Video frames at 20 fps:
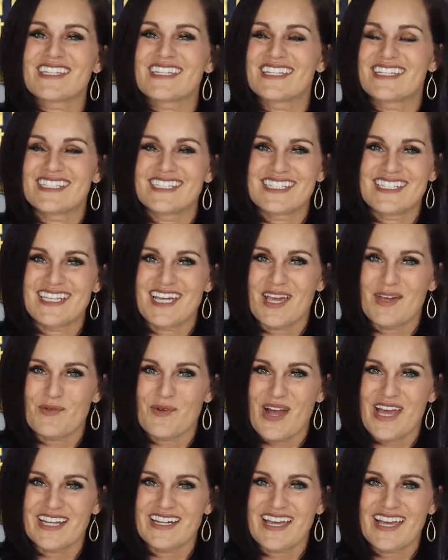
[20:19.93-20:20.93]
the
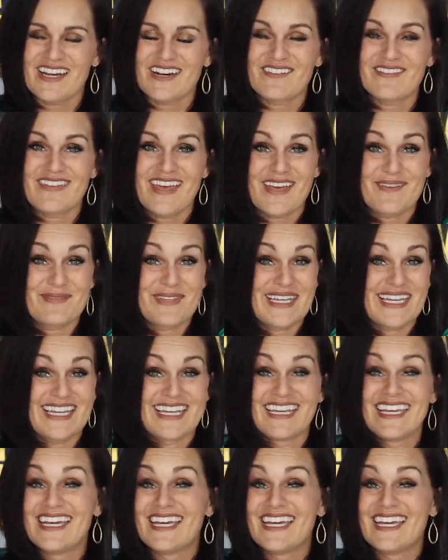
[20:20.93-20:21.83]
DIY Niner family.